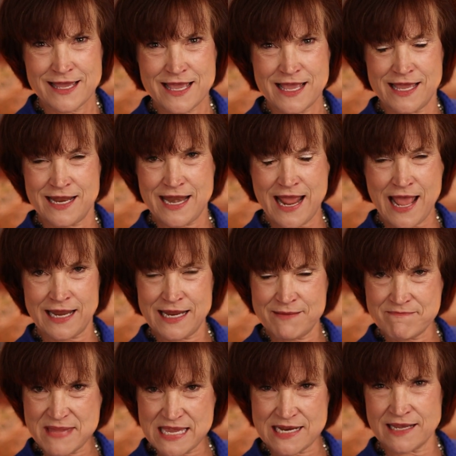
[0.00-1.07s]
in any
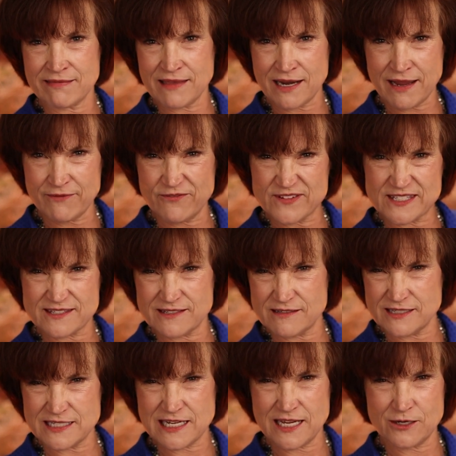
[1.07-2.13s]
meeting that I
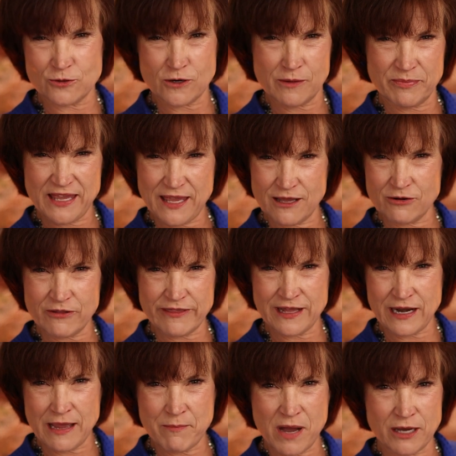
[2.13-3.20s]
facilitate or a panel
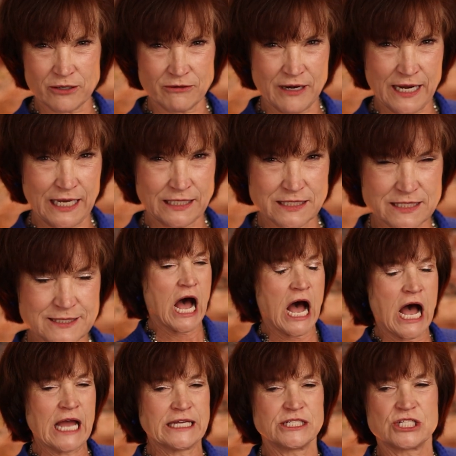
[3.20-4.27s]
that I moderate,
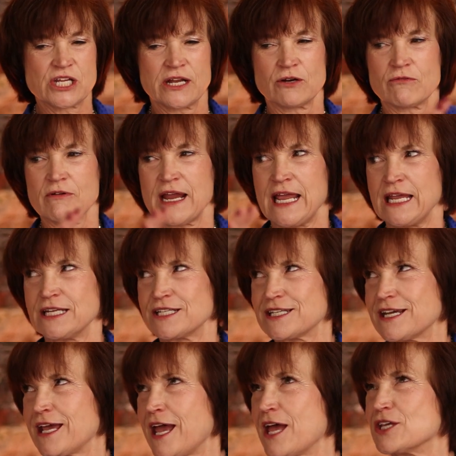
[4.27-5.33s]
I generate
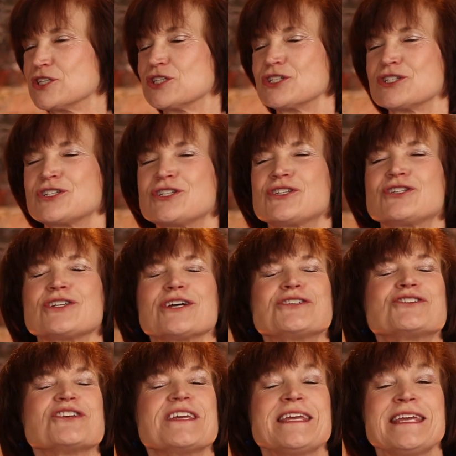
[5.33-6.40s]

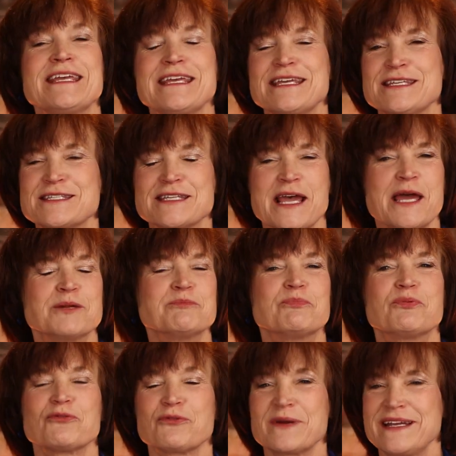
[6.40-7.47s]
such ease
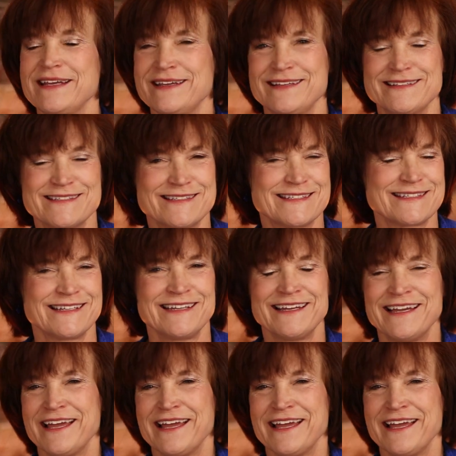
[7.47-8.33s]
and breeze